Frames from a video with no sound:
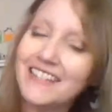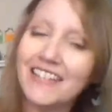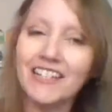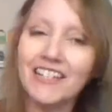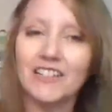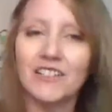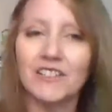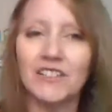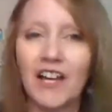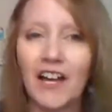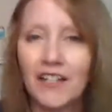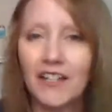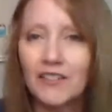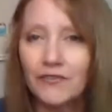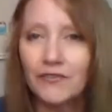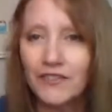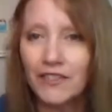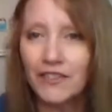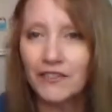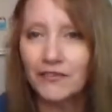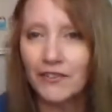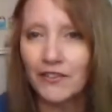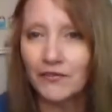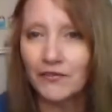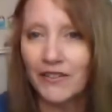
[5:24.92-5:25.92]
think a lot of
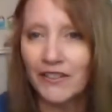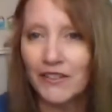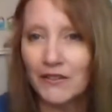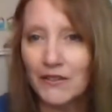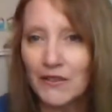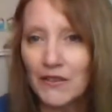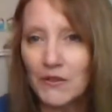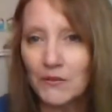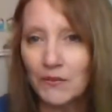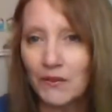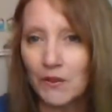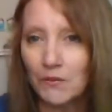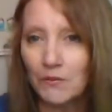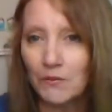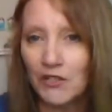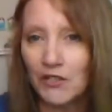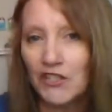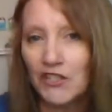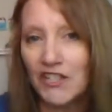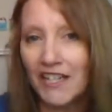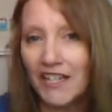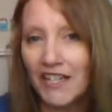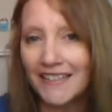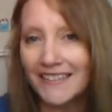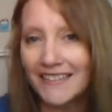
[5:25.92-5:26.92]
different readers would
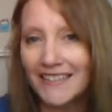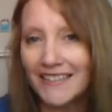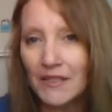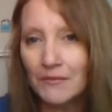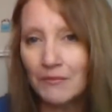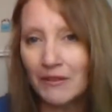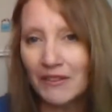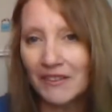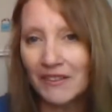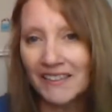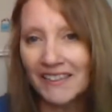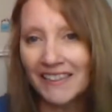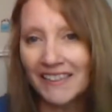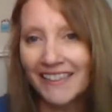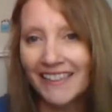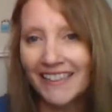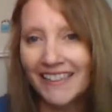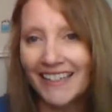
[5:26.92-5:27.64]
appreciate this book.